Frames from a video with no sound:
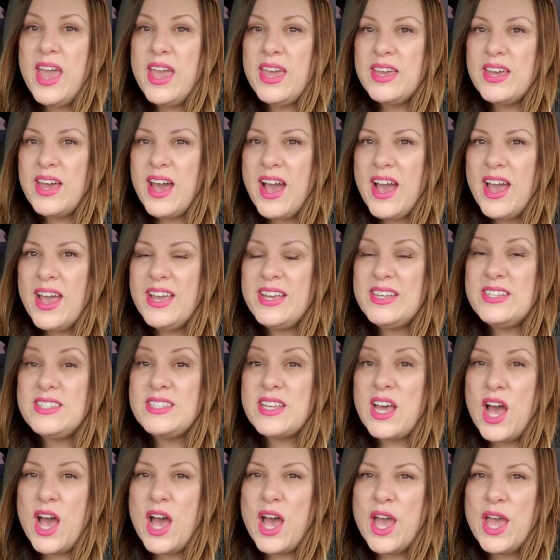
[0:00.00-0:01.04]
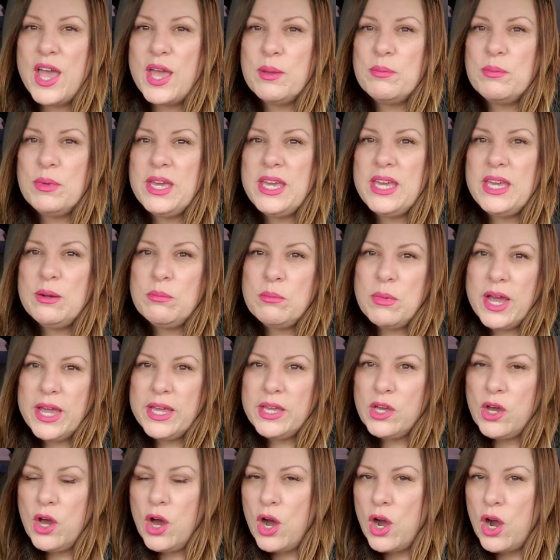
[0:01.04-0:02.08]
Hey guys, I'm in
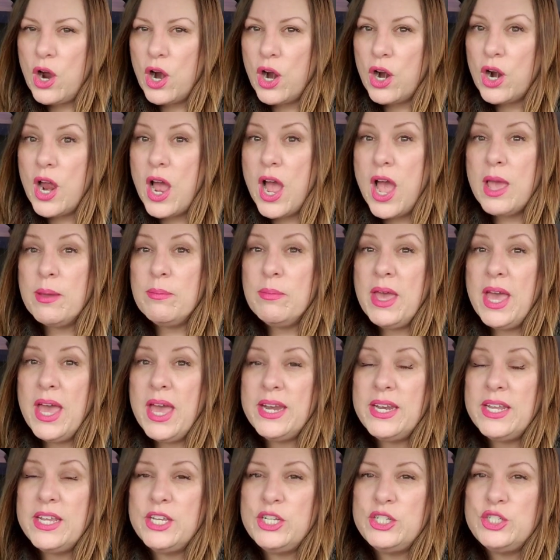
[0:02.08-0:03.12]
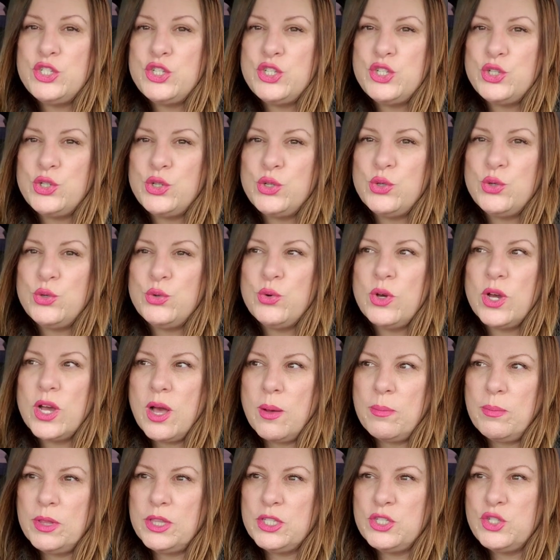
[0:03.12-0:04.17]
my car. I'm headed to a
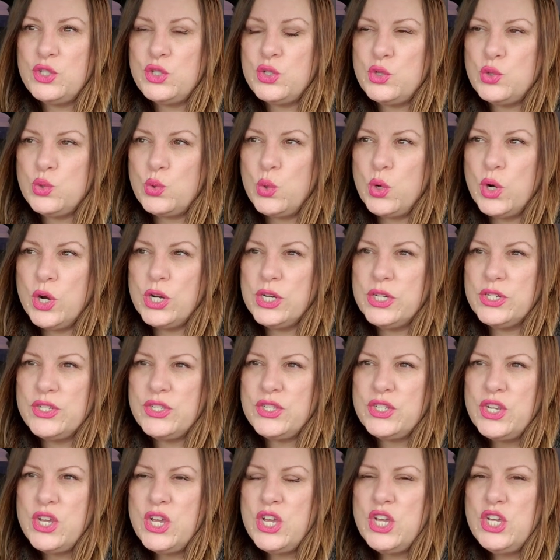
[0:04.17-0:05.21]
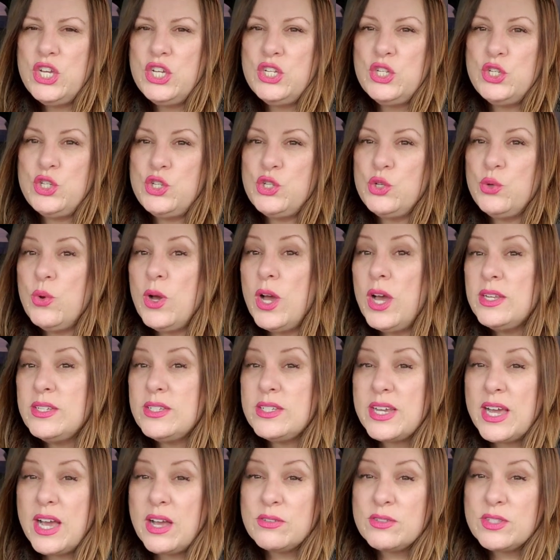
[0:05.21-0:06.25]
couple of stores to
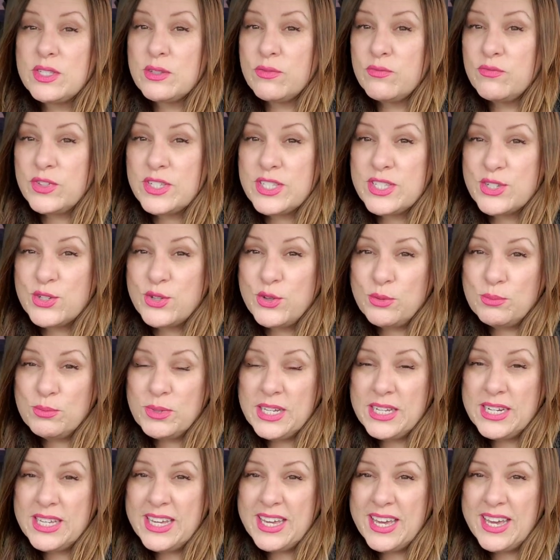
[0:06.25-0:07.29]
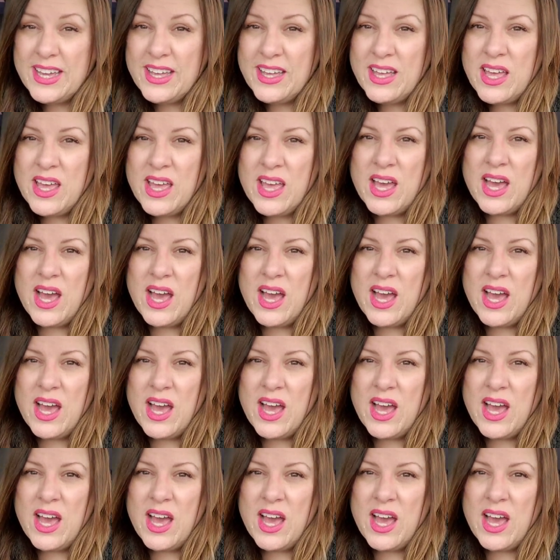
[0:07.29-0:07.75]
hunt down some physical media.